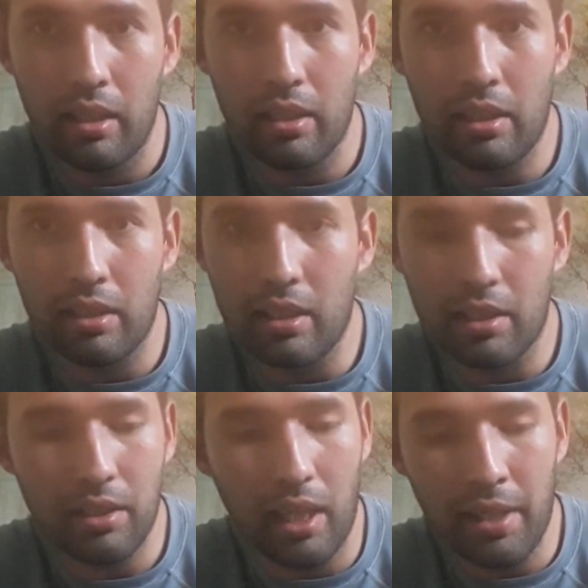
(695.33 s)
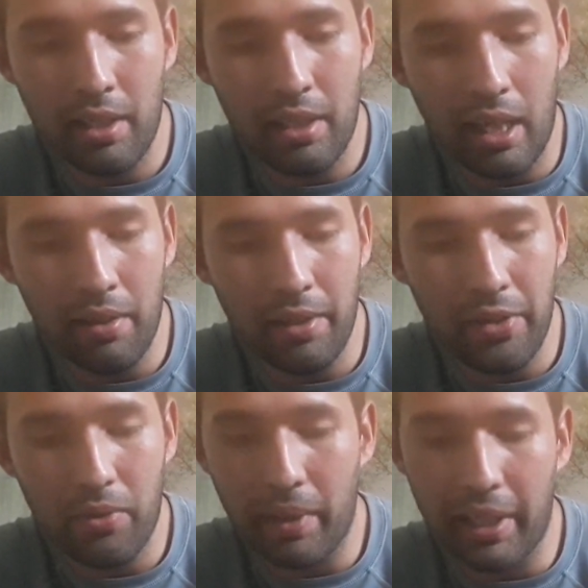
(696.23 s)
this sanded down
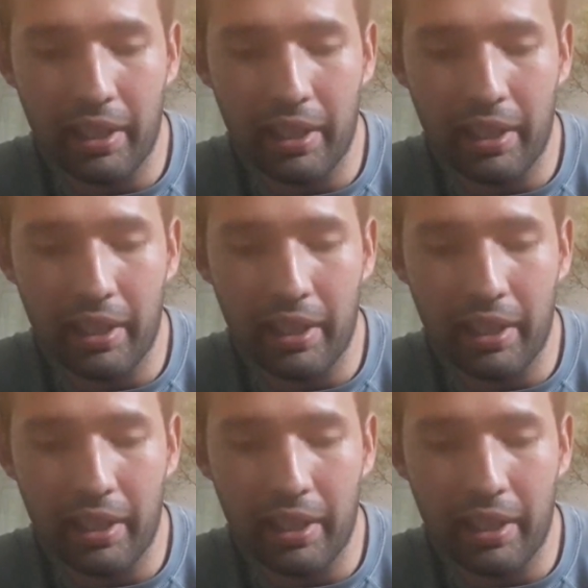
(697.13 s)
leather right